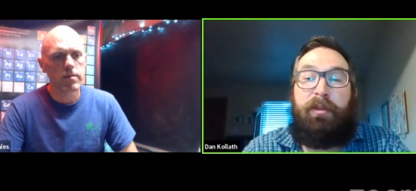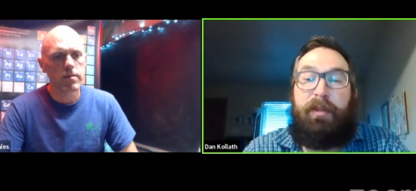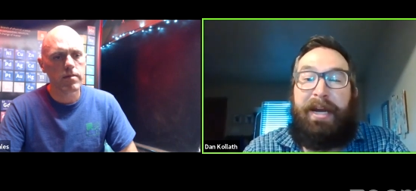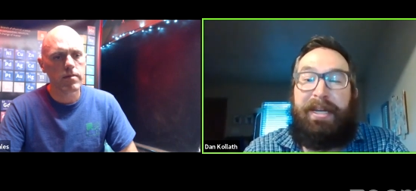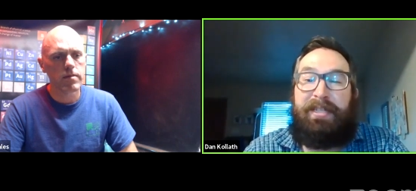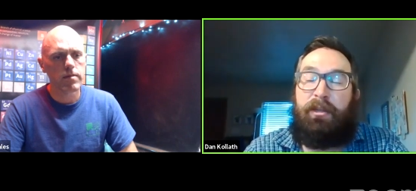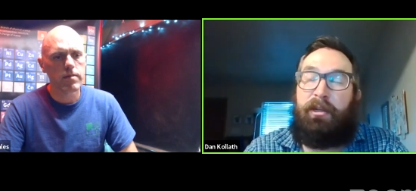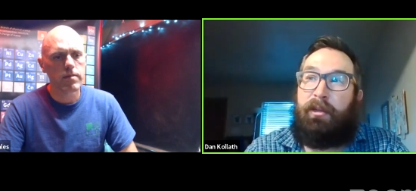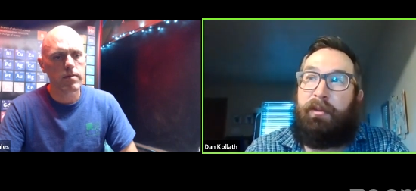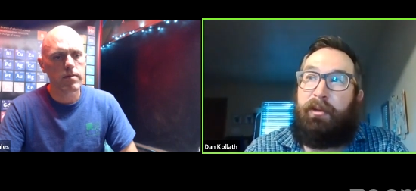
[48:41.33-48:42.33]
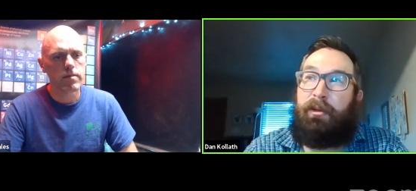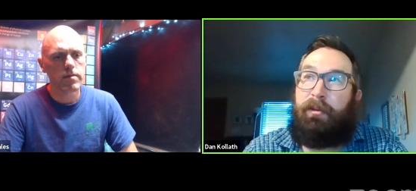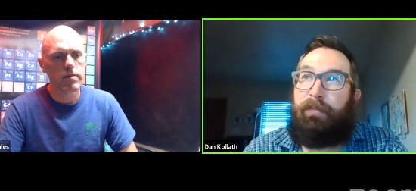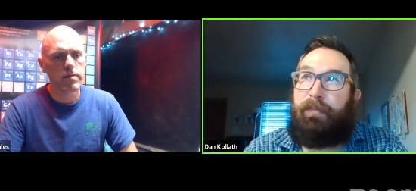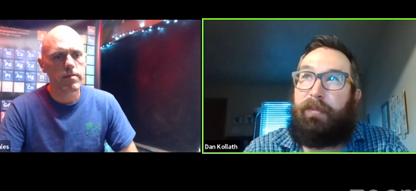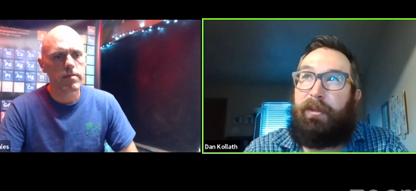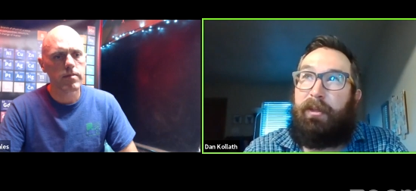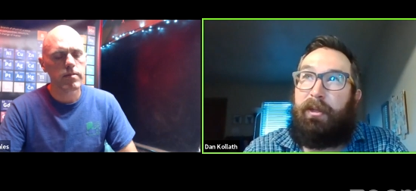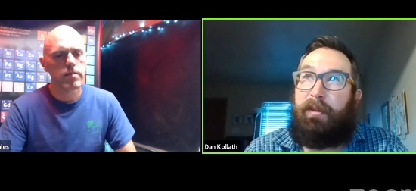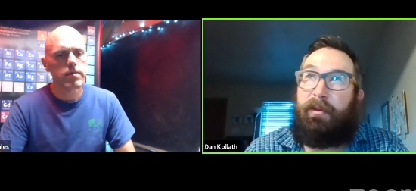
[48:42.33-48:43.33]
Speaker 1: the, I guess the the
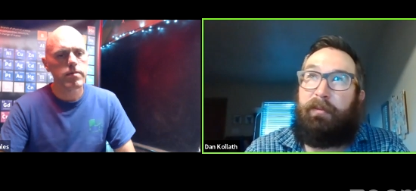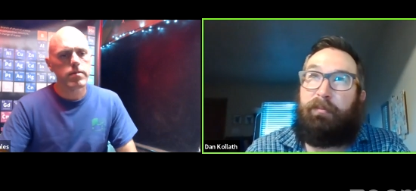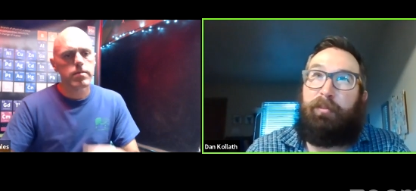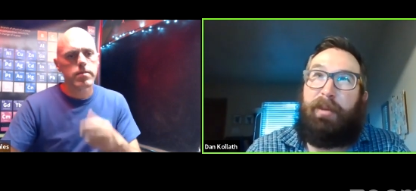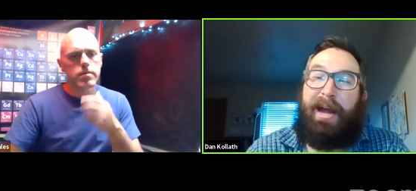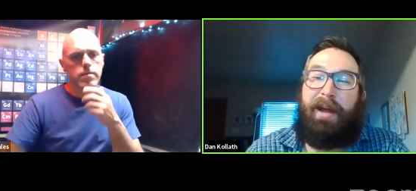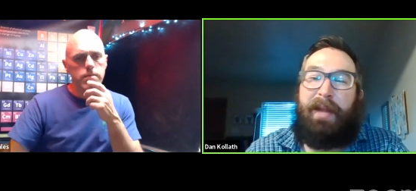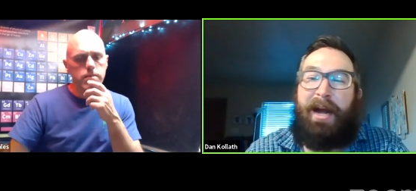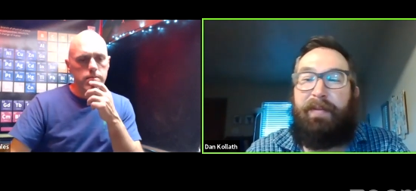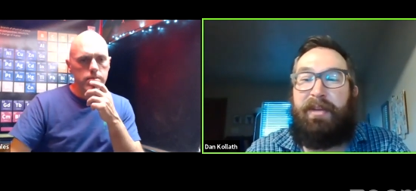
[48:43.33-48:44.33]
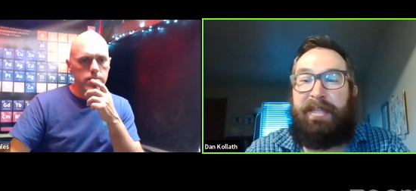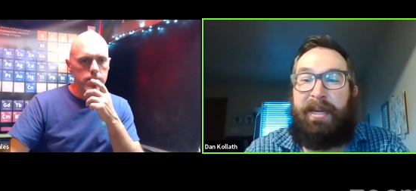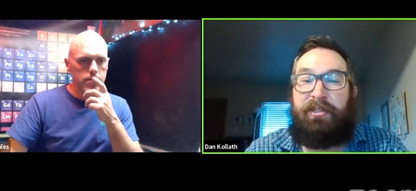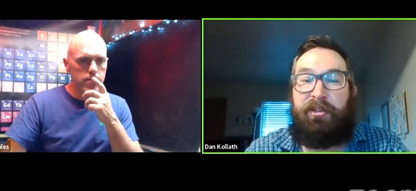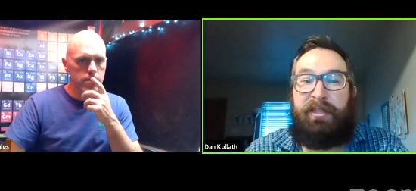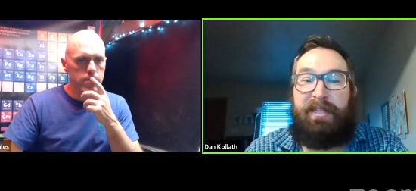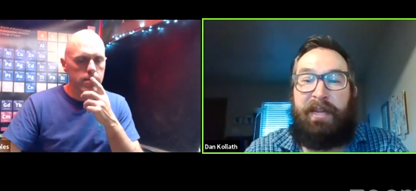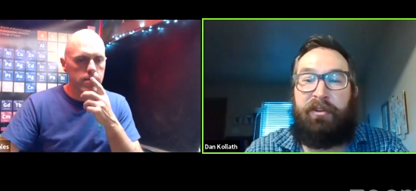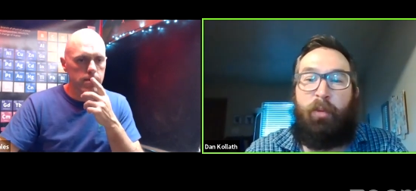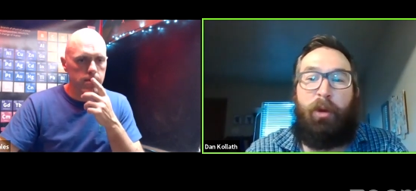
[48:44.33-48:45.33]
the uh, the obvious answer is
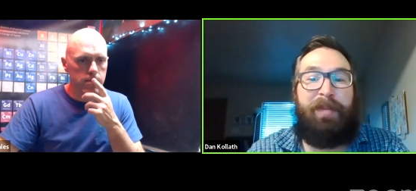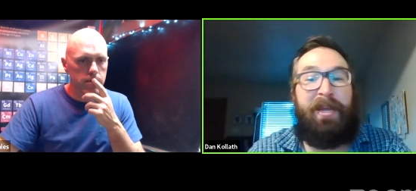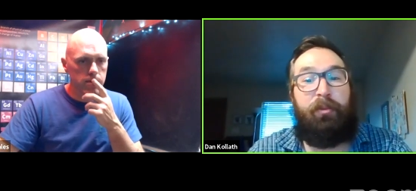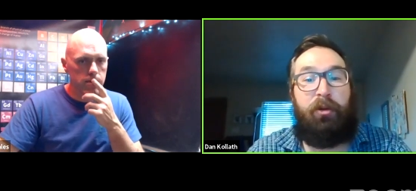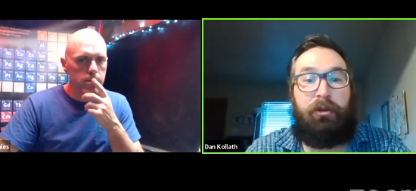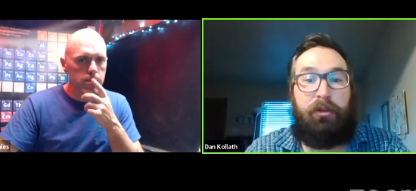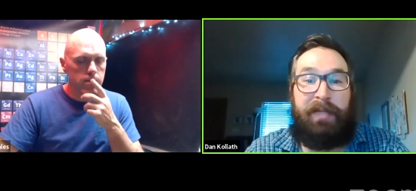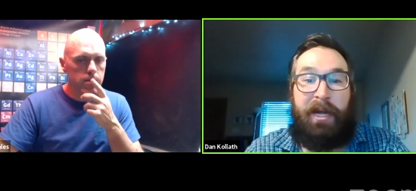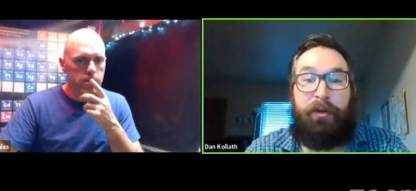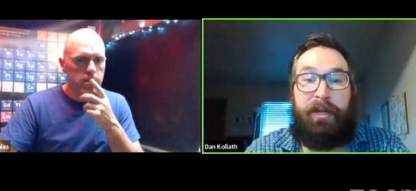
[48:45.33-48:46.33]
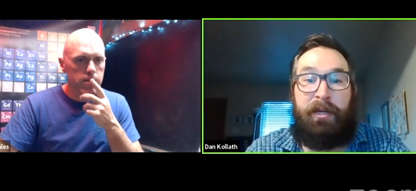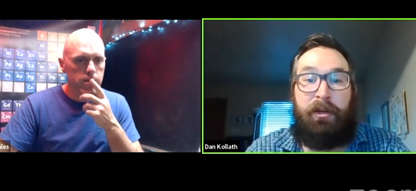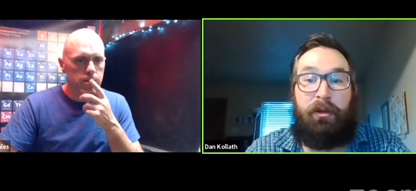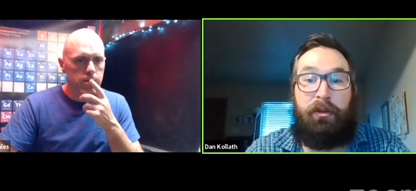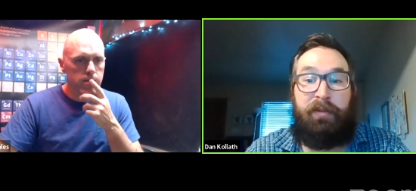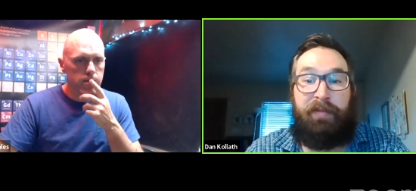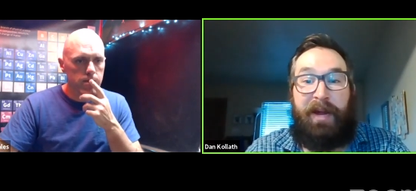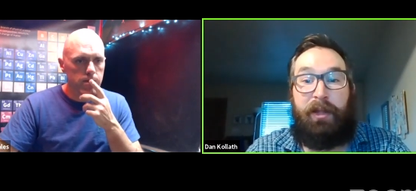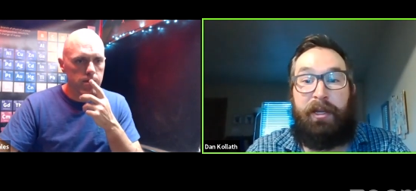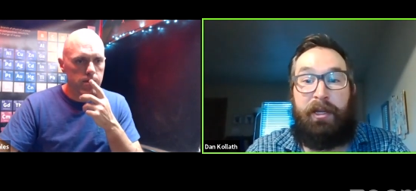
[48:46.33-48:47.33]
that there's more people down in the
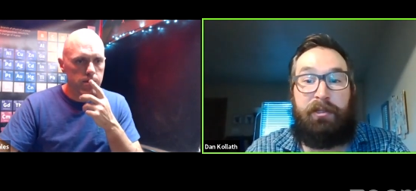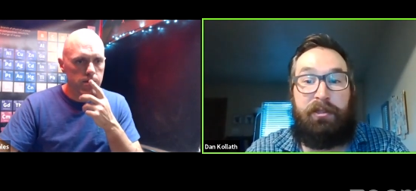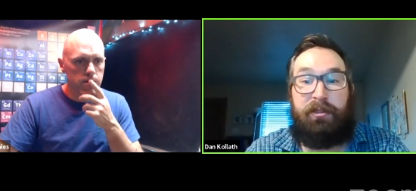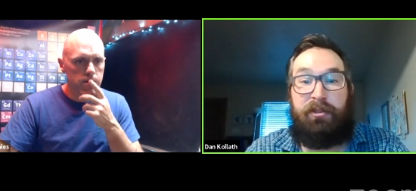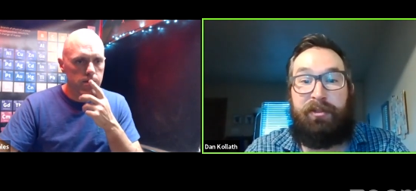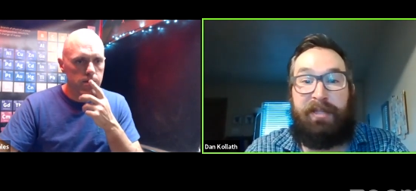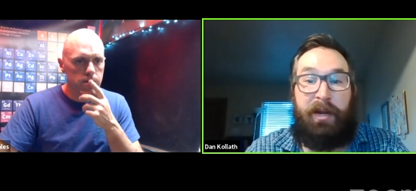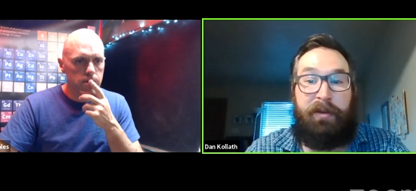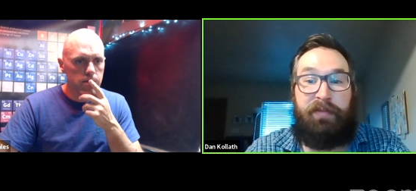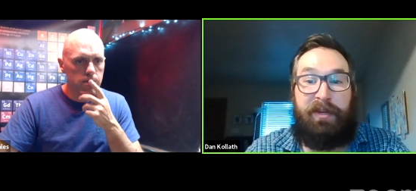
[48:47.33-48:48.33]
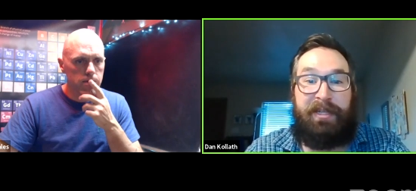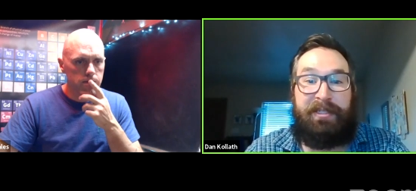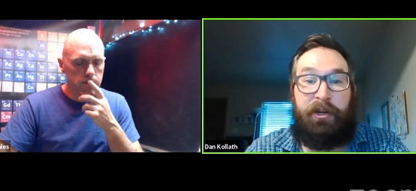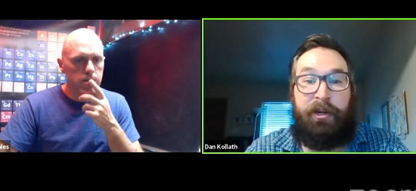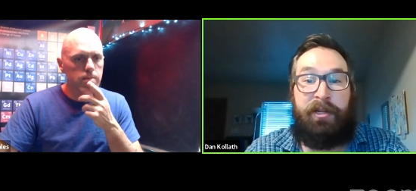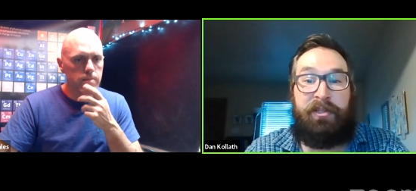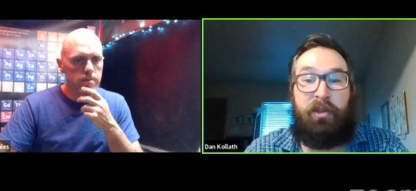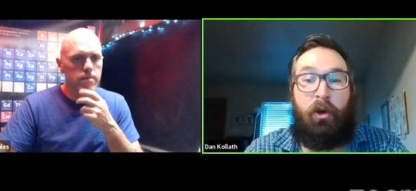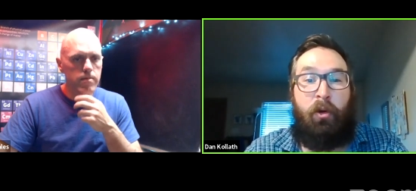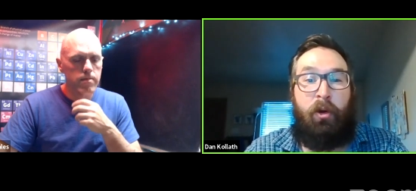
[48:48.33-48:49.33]
valley, Tucson, Phoenix area,
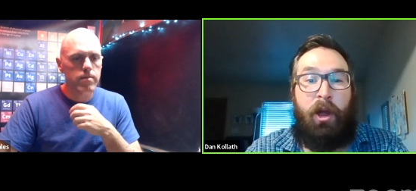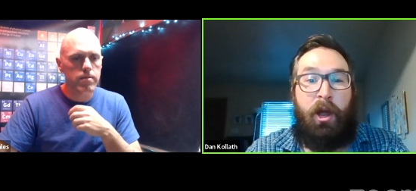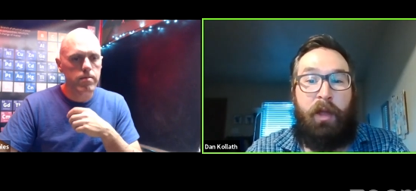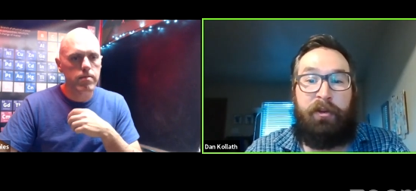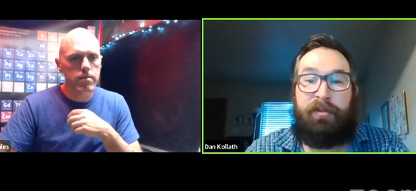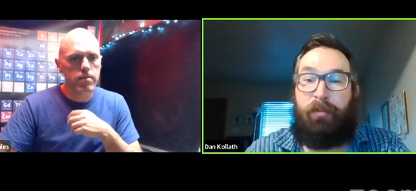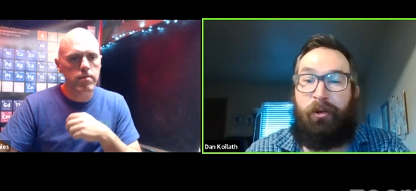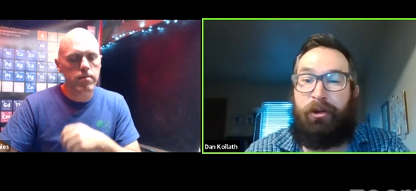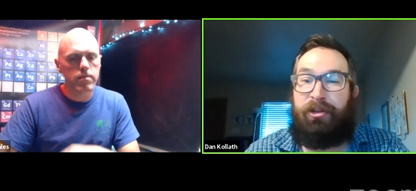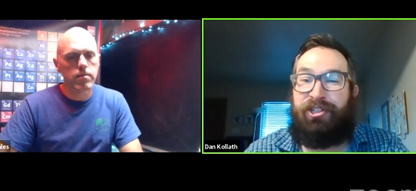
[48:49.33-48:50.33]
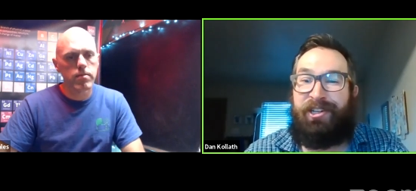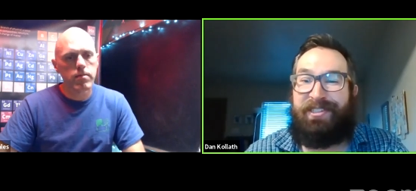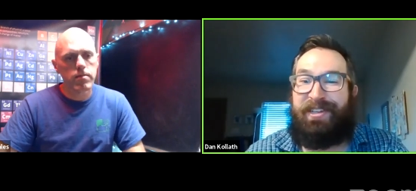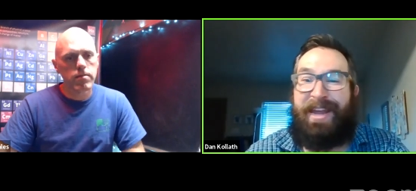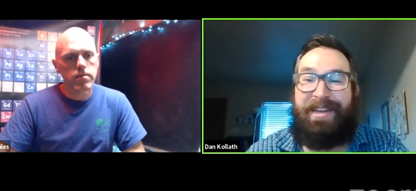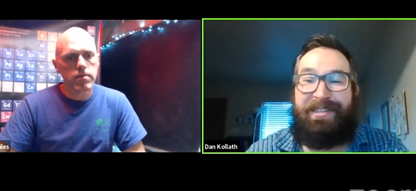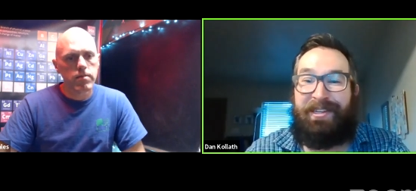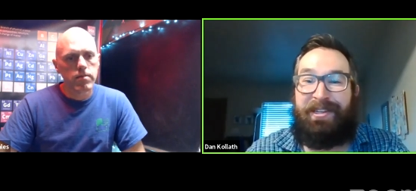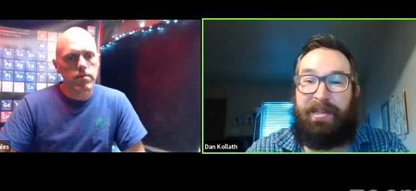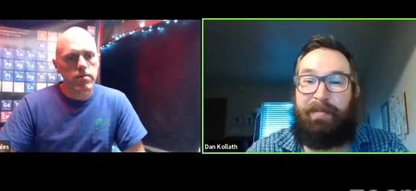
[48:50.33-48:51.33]
so there's more just
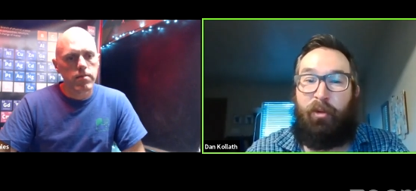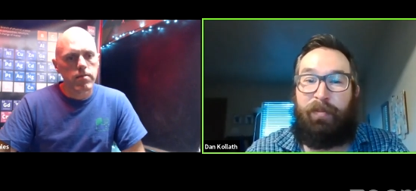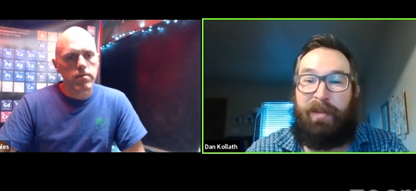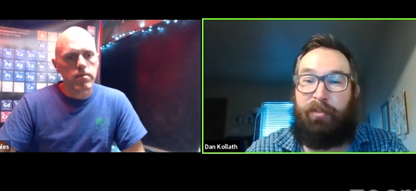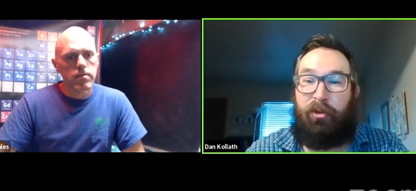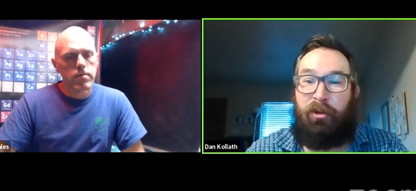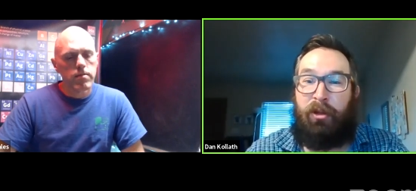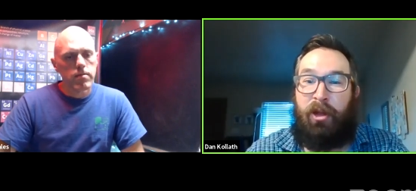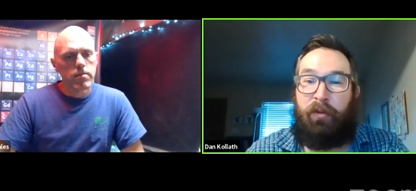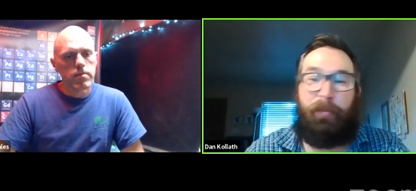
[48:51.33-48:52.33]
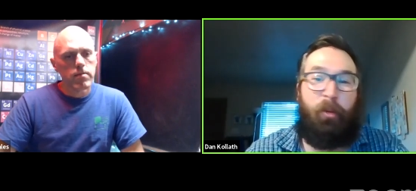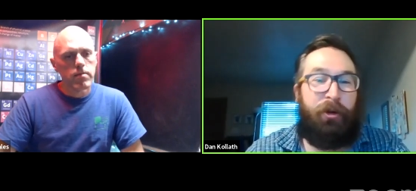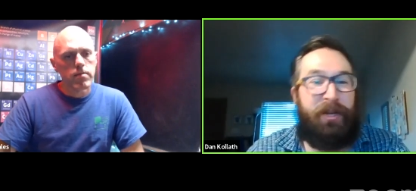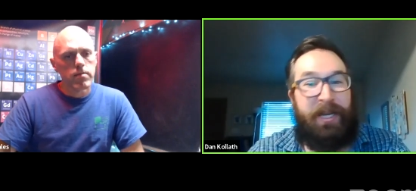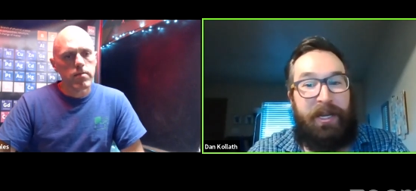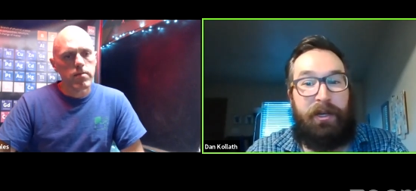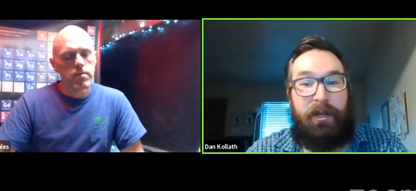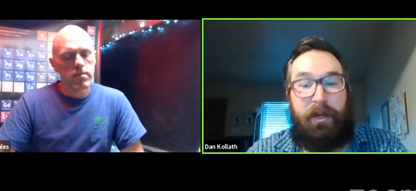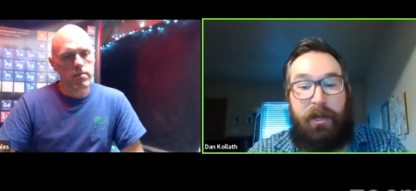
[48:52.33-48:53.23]
cases and more people reporting it.